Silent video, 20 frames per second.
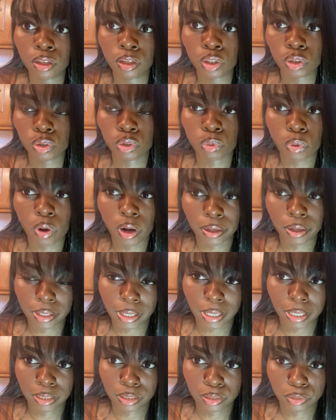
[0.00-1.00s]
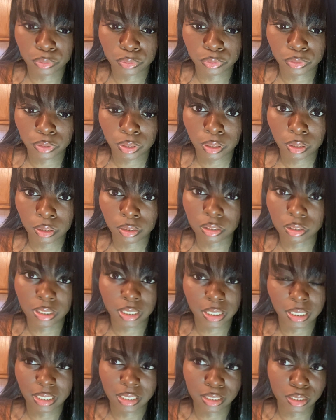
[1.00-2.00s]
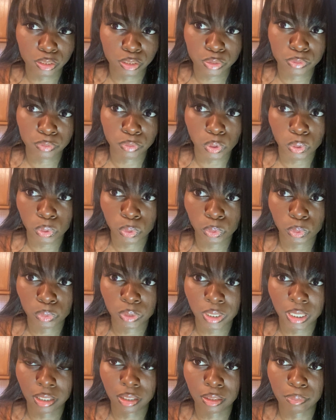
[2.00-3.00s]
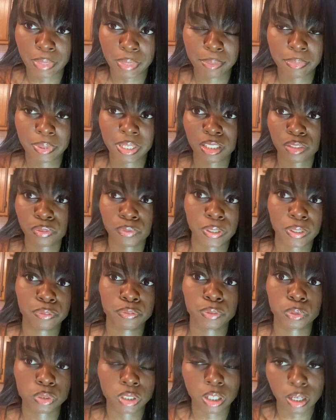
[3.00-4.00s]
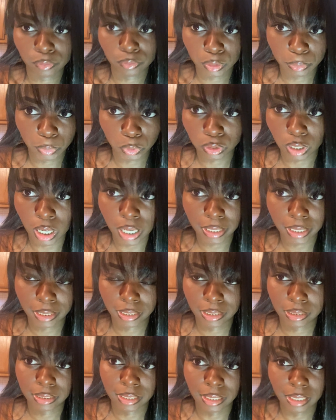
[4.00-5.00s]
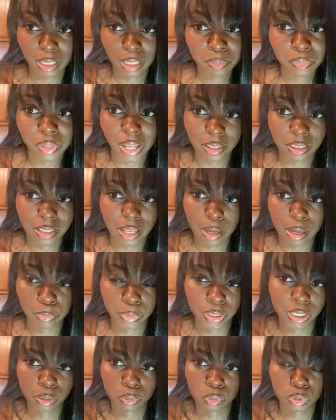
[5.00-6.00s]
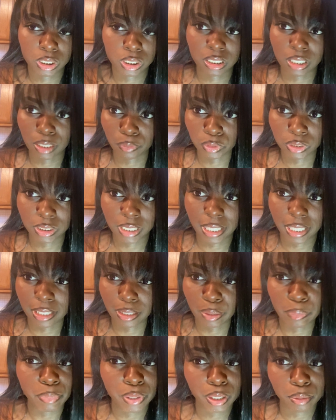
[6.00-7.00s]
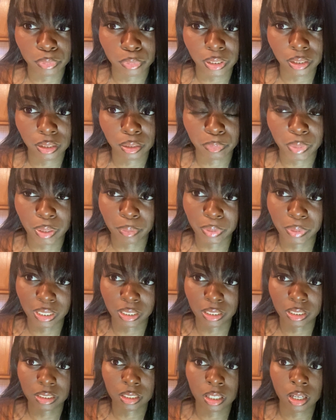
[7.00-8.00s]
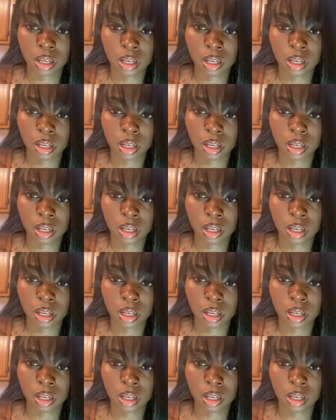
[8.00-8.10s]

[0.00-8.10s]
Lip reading: you are kind of looking in his phone, and maybe his friend feels comfortable talking to him like that, but he would just never say that in public. Maybe he's,